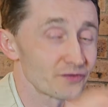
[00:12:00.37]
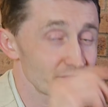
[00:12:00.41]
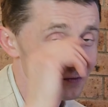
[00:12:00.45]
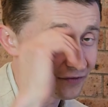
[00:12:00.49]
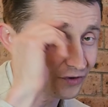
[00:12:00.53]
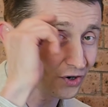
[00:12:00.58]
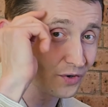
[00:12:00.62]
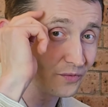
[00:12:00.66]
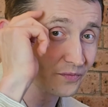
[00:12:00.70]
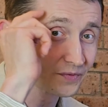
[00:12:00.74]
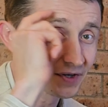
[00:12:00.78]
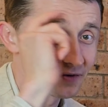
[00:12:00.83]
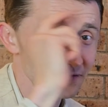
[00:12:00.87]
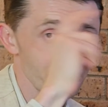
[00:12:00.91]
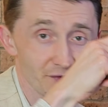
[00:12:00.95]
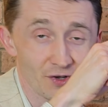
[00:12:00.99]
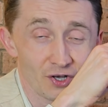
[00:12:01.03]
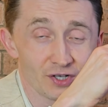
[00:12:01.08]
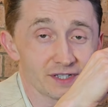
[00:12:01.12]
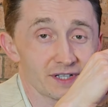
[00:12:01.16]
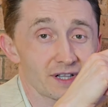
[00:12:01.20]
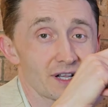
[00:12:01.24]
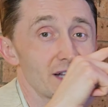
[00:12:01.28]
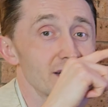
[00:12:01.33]
from the
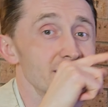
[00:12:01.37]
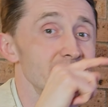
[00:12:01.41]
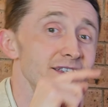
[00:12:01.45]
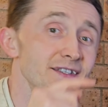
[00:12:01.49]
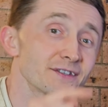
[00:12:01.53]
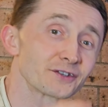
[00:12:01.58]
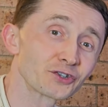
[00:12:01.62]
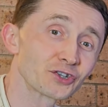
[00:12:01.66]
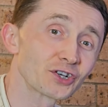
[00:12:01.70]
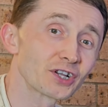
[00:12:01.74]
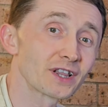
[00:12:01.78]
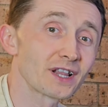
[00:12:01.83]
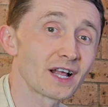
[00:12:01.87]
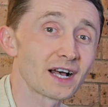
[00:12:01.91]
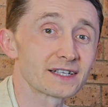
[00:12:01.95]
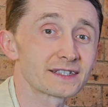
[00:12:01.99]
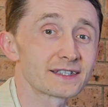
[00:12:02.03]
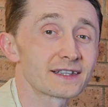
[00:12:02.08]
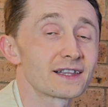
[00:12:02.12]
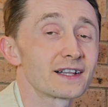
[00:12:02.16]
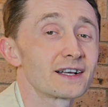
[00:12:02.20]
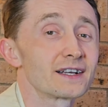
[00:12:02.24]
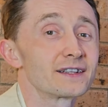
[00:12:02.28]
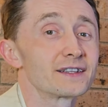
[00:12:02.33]
first line to the
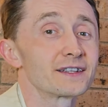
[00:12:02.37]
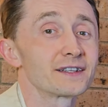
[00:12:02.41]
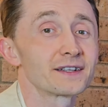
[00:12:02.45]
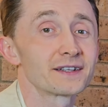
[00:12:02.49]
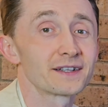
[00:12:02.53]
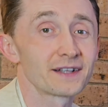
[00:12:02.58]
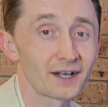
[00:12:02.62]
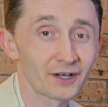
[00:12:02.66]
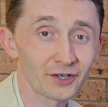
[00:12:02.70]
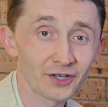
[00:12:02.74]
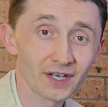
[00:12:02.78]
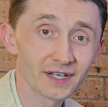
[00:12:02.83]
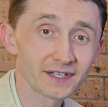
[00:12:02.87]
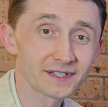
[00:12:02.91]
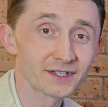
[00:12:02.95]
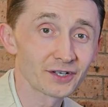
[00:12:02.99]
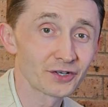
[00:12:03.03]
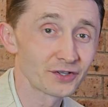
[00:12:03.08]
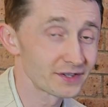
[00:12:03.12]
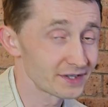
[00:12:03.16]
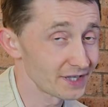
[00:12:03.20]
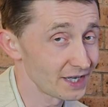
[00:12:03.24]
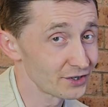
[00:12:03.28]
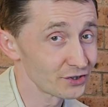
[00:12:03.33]
last line. Okay, so
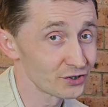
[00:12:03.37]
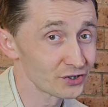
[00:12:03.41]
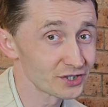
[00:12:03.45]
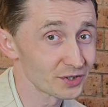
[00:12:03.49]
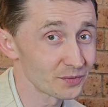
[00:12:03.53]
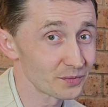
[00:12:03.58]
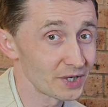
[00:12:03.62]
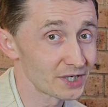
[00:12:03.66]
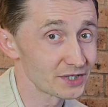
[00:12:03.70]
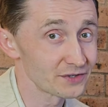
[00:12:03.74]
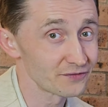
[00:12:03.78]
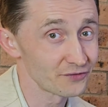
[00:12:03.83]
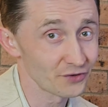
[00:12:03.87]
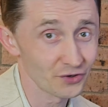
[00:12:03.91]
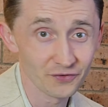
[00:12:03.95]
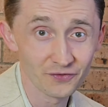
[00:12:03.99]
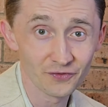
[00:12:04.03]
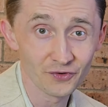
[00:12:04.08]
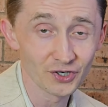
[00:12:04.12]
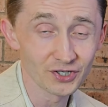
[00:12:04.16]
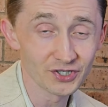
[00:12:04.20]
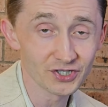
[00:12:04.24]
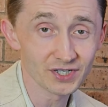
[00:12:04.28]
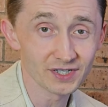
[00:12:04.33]
thank you so much for
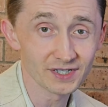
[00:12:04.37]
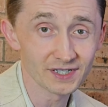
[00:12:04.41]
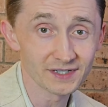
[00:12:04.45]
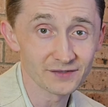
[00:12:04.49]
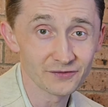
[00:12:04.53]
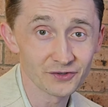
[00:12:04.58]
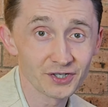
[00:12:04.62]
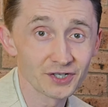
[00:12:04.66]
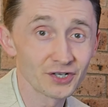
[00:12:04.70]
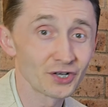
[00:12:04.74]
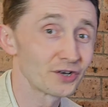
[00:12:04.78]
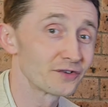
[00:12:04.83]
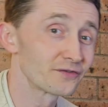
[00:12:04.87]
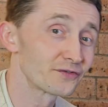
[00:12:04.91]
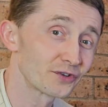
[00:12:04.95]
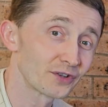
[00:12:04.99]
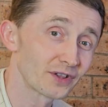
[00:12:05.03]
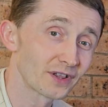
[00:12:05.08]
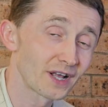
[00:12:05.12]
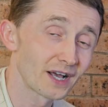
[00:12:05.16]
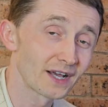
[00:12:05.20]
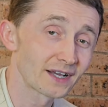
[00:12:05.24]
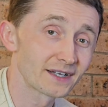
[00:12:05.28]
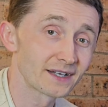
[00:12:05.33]
watching this video. If you
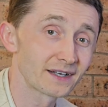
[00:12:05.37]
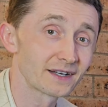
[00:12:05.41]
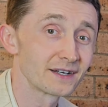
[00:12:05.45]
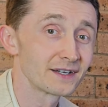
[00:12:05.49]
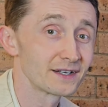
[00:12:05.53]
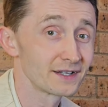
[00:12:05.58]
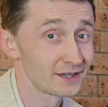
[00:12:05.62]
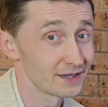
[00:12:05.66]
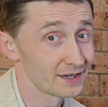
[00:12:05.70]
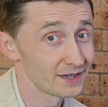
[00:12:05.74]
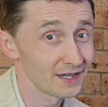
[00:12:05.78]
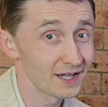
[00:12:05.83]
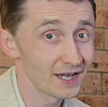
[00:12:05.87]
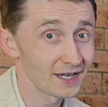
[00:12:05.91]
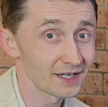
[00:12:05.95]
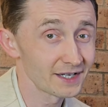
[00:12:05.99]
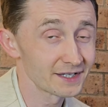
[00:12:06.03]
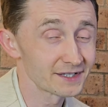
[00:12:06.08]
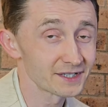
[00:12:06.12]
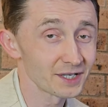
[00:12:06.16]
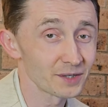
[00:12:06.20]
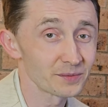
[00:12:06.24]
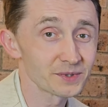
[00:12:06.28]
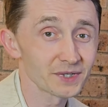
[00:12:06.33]
like
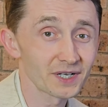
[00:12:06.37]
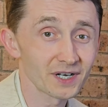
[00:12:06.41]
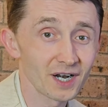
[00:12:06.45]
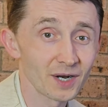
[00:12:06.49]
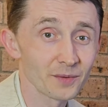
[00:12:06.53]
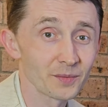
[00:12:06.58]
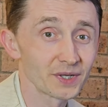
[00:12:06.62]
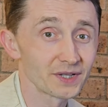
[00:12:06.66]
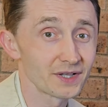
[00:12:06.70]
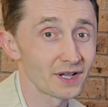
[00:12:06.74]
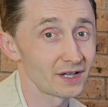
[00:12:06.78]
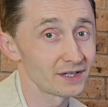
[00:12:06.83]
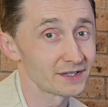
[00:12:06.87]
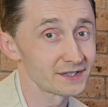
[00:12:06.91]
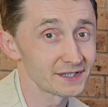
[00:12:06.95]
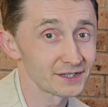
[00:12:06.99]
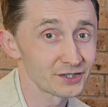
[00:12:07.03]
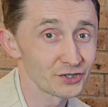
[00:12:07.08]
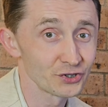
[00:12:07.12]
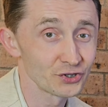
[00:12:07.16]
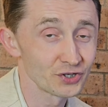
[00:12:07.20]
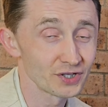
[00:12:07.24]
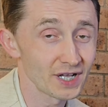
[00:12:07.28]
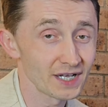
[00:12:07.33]
and subscribe, and I'll see
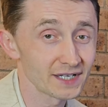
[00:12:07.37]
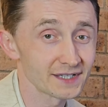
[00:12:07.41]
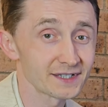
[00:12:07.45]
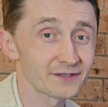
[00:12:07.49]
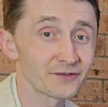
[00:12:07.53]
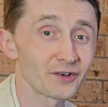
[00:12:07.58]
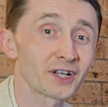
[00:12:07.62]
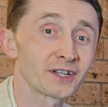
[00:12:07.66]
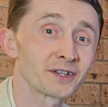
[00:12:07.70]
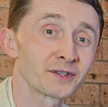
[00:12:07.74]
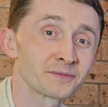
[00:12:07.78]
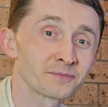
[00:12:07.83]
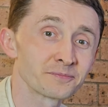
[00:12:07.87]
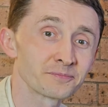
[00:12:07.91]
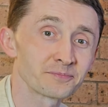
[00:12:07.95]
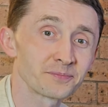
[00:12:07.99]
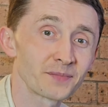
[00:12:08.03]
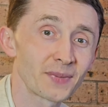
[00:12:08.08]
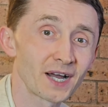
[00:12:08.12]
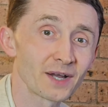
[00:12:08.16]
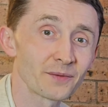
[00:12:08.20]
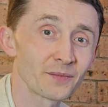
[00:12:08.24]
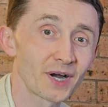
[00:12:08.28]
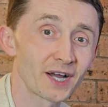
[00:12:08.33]
you in the next one.
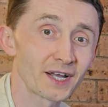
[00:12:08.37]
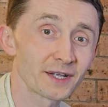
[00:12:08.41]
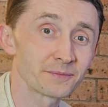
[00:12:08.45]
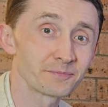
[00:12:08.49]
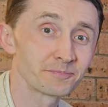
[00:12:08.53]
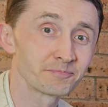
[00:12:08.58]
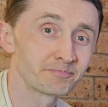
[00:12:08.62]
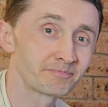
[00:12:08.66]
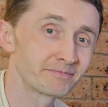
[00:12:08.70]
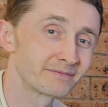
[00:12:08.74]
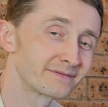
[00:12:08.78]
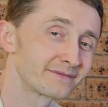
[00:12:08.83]
Bye bye.